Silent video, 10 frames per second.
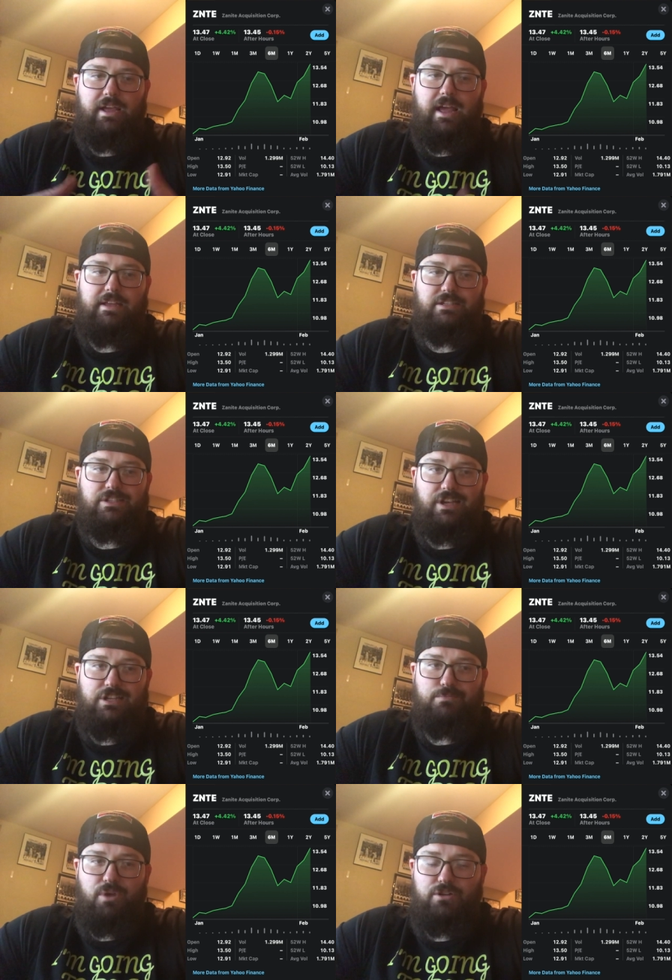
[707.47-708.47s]

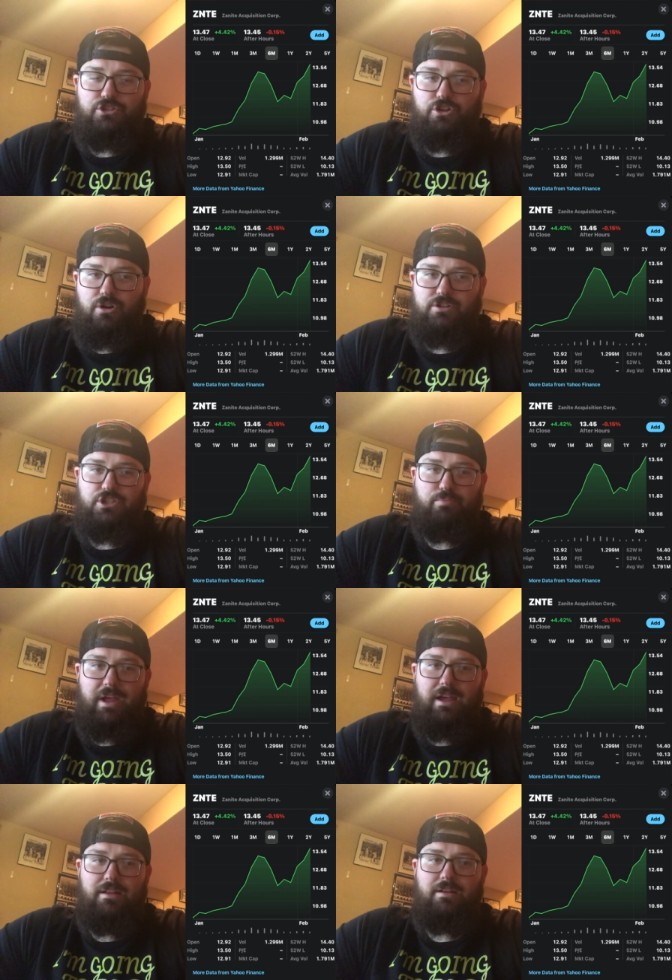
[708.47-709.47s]
6-month chart
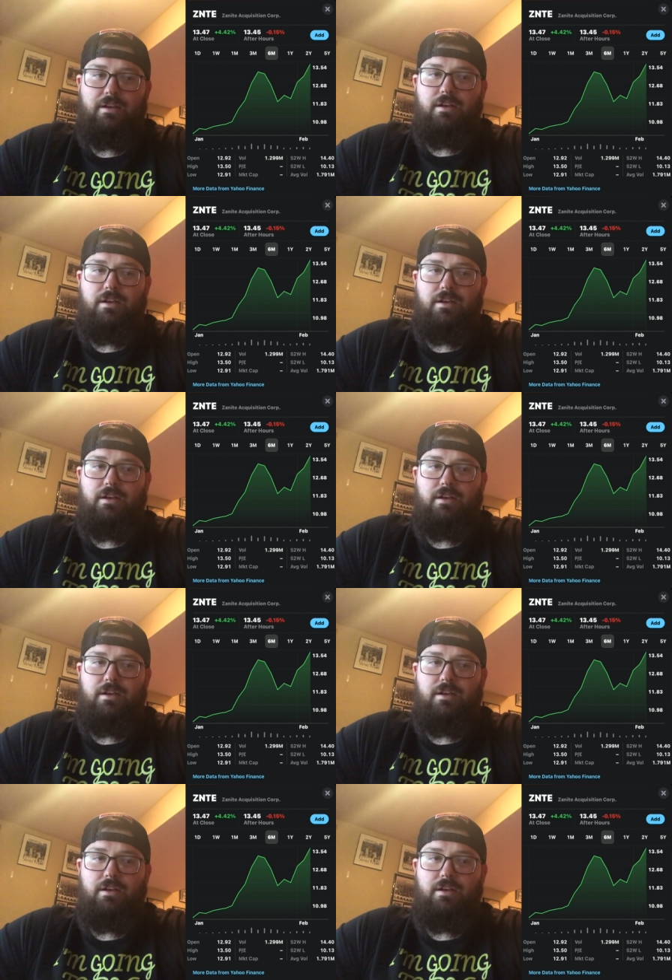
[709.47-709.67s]
span,